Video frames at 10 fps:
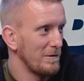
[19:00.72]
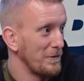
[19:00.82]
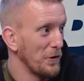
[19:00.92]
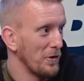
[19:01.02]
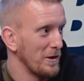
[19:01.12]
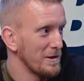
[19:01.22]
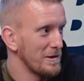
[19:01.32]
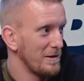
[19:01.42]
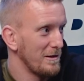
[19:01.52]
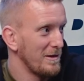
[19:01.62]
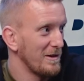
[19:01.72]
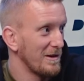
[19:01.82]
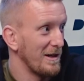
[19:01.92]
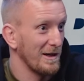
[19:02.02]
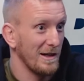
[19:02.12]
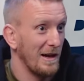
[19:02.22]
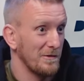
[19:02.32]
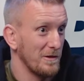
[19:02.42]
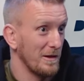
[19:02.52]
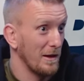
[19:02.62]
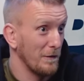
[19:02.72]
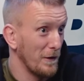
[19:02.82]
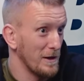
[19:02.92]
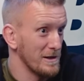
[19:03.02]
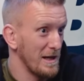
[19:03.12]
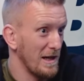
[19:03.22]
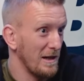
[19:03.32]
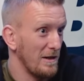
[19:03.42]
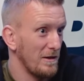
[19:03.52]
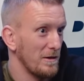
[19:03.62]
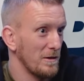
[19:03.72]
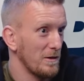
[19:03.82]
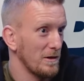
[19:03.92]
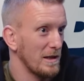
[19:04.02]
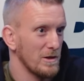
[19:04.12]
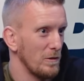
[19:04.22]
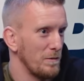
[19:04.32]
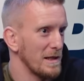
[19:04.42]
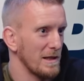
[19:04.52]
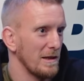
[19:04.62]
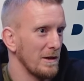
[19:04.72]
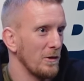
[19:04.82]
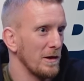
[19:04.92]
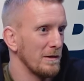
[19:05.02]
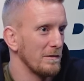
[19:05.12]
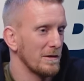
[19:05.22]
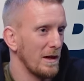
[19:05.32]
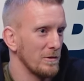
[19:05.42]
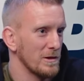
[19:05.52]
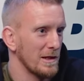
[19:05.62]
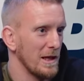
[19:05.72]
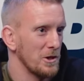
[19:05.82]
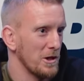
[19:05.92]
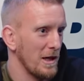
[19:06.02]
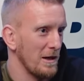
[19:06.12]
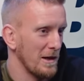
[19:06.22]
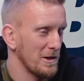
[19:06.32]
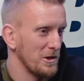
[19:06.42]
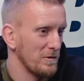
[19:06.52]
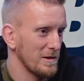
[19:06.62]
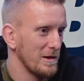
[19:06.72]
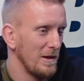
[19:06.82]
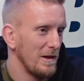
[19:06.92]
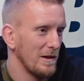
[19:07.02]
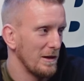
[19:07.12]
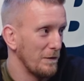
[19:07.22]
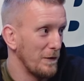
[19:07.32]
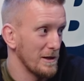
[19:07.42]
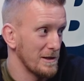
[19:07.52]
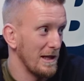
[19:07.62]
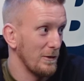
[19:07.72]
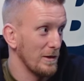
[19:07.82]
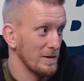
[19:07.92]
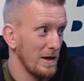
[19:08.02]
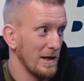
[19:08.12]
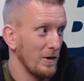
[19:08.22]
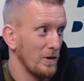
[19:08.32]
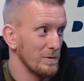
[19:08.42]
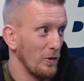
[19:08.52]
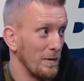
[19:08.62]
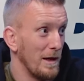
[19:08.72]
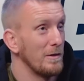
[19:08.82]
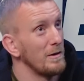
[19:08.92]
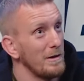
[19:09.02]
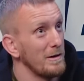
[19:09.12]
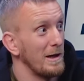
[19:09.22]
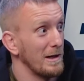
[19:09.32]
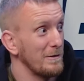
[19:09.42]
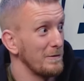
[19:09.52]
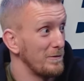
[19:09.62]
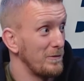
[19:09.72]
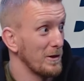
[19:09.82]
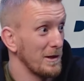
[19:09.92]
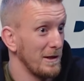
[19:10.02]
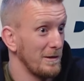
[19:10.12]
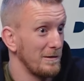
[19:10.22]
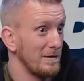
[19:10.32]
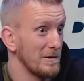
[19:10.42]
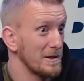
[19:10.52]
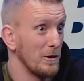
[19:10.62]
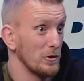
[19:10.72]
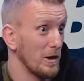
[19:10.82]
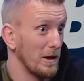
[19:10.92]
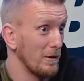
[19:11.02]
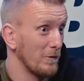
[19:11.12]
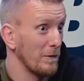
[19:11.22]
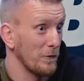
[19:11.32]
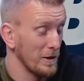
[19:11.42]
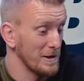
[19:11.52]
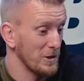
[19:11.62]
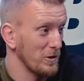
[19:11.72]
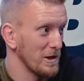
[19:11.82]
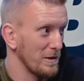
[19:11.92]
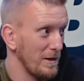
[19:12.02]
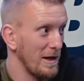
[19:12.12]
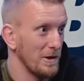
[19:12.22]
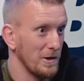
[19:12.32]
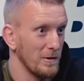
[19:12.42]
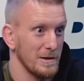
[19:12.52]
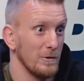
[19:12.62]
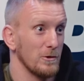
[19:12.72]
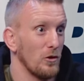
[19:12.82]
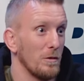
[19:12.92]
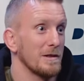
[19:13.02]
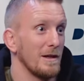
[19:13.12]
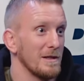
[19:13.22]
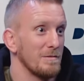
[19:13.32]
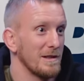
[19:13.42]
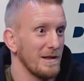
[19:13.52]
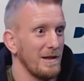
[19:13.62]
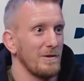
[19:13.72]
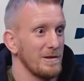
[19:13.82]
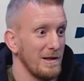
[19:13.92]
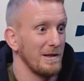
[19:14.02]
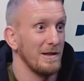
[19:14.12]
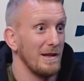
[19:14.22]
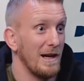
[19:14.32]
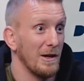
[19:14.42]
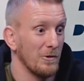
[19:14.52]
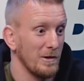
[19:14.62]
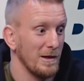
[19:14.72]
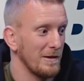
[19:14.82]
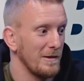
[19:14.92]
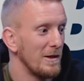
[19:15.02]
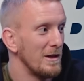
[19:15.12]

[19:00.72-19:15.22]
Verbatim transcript: furious, mm. like after, like the first day, you know, okay. So basically the only time I was engaging in any of that shit was the first day when I was lying in the hospital bed, like fucking still trying to run through the situation in my head, you know, still traumatized basically. And I was like angry and